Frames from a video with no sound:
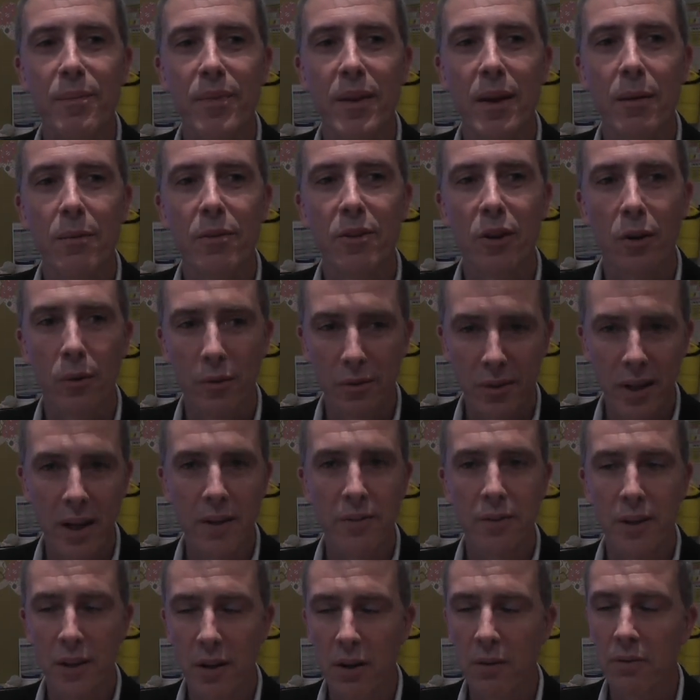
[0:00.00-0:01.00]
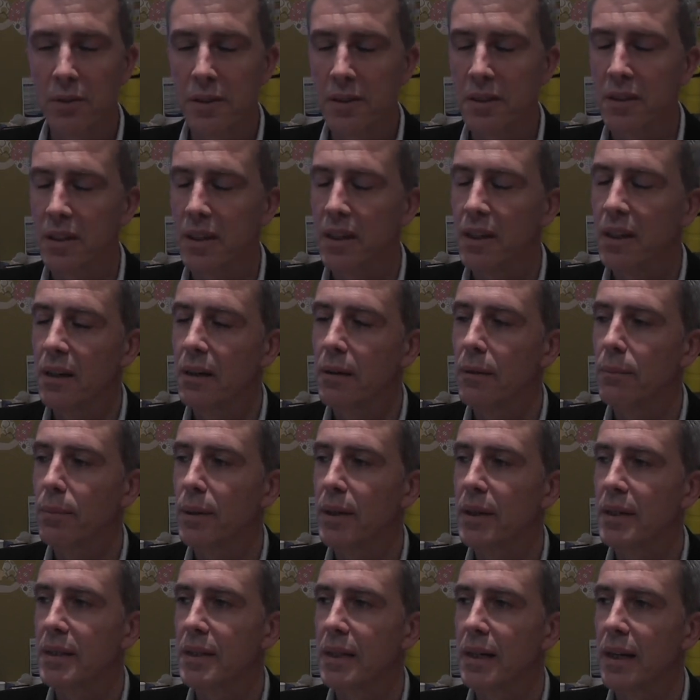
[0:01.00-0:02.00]
so safety, obviously,
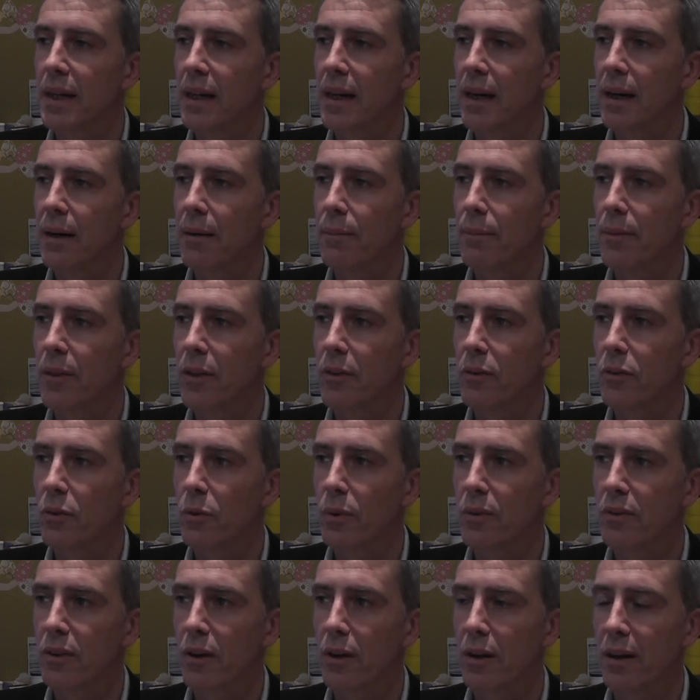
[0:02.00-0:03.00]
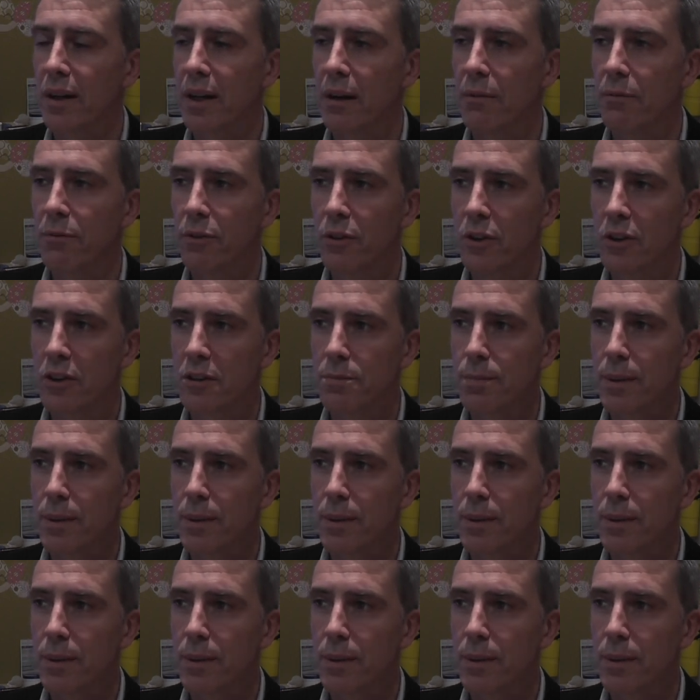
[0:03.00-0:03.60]
but is always going to come first.